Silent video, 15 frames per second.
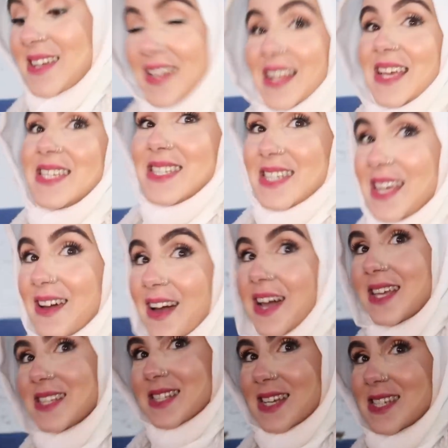Let's see,
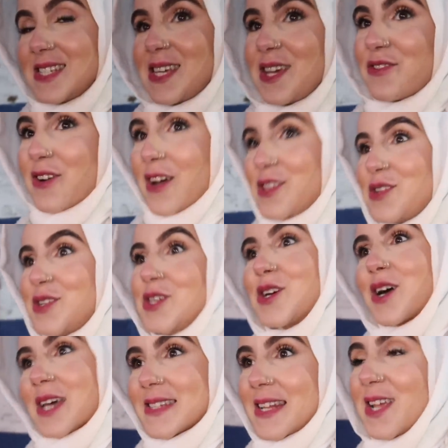guys. Let's see if I do you
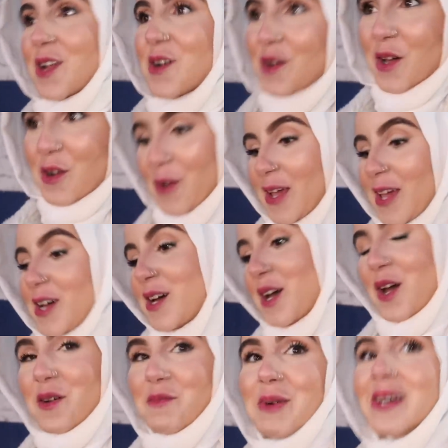guys a little haul when I get
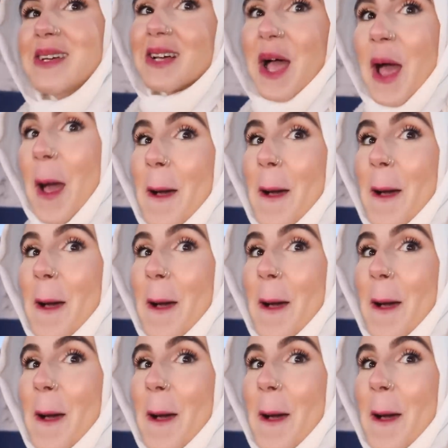home.